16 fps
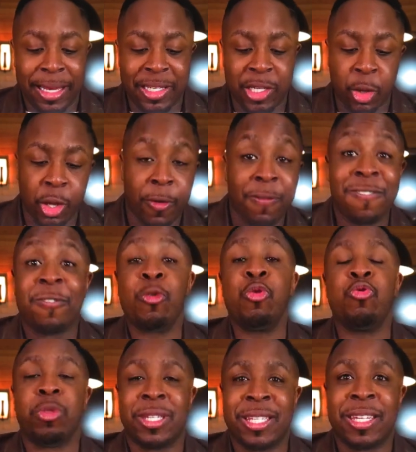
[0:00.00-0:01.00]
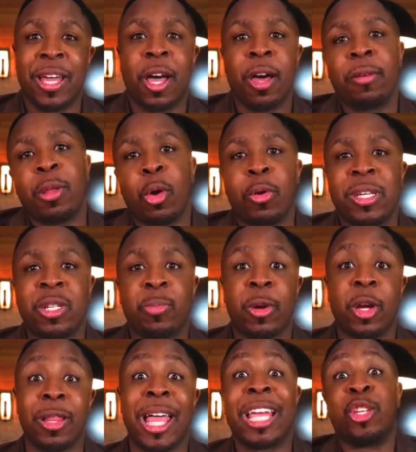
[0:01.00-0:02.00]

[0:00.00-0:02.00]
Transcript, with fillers: And so the fruits of the Holy Spirit,